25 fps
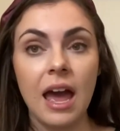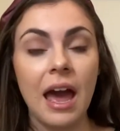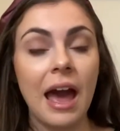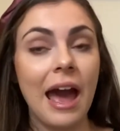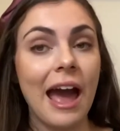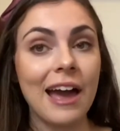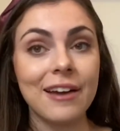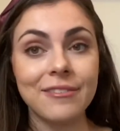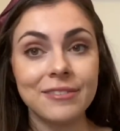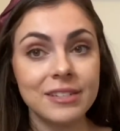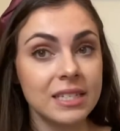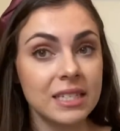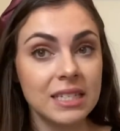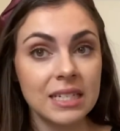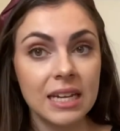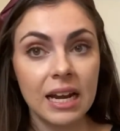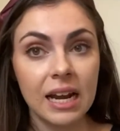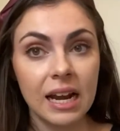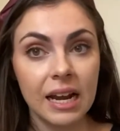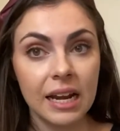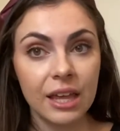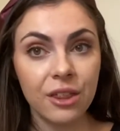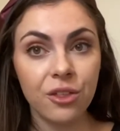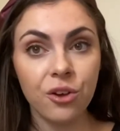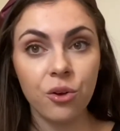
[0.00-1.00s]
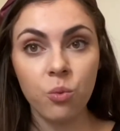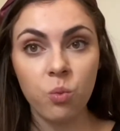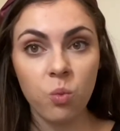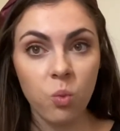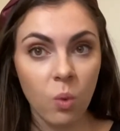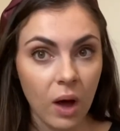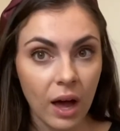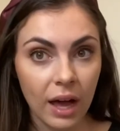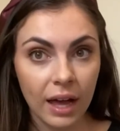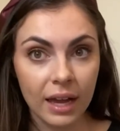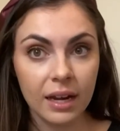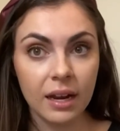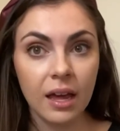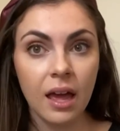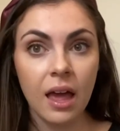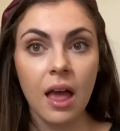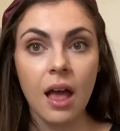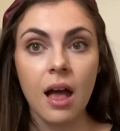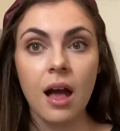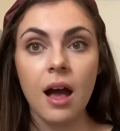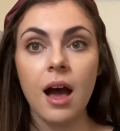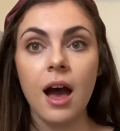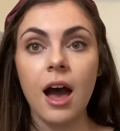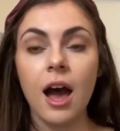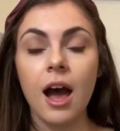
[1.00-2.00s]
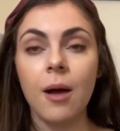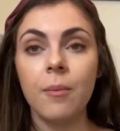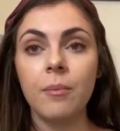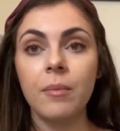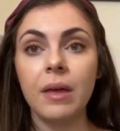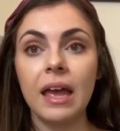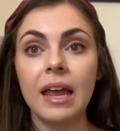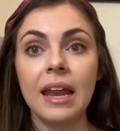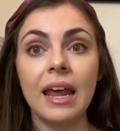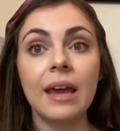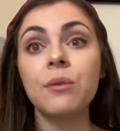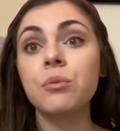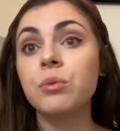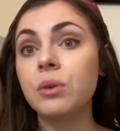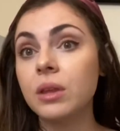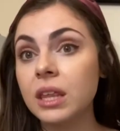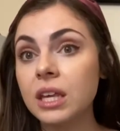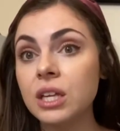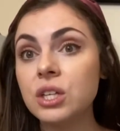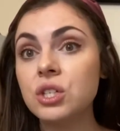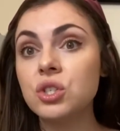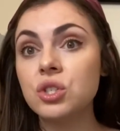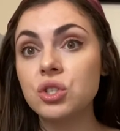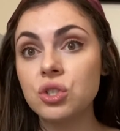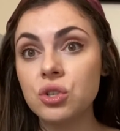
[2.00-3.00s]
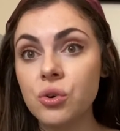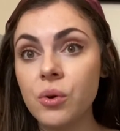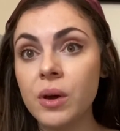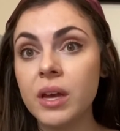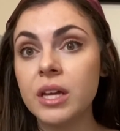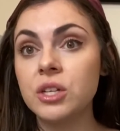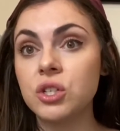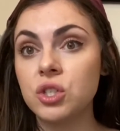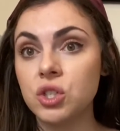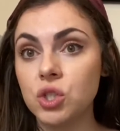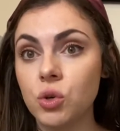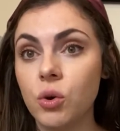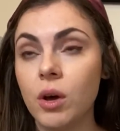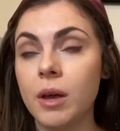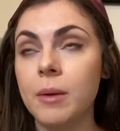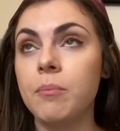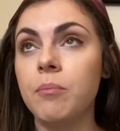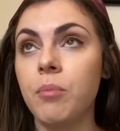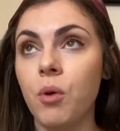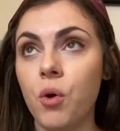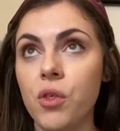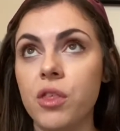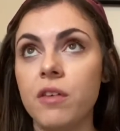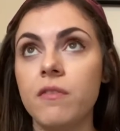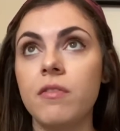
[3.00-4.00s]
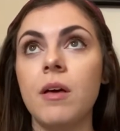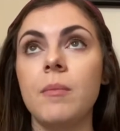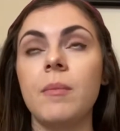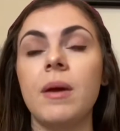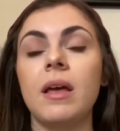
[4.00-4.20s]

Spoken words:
I haven't stayed at either one, and I really do enjoy both of them.